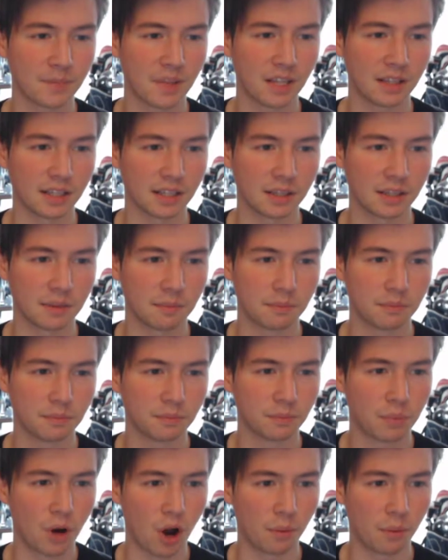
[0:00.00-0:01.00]
like the
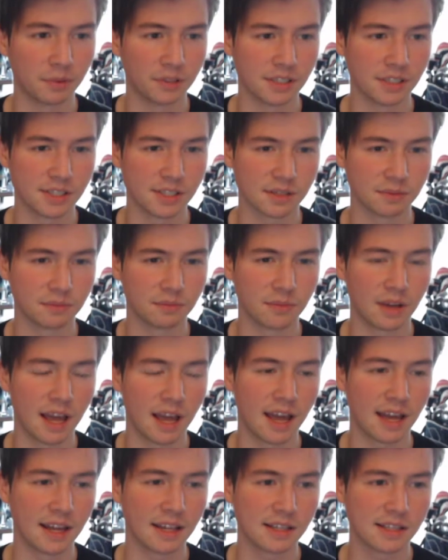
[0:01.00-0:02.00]
populism,
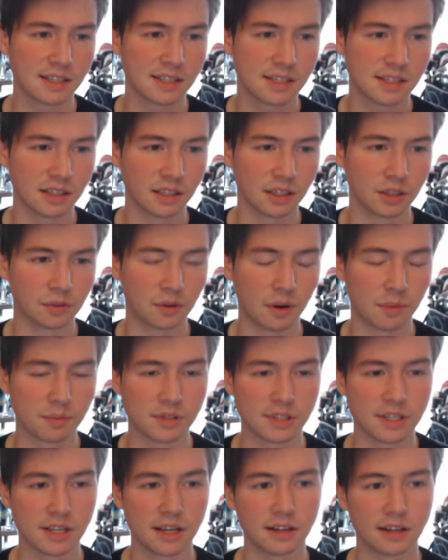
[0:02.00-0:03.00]
and Sylla
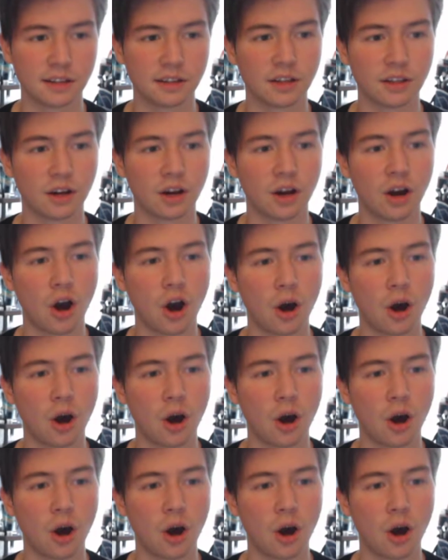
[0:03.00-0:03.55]
represented the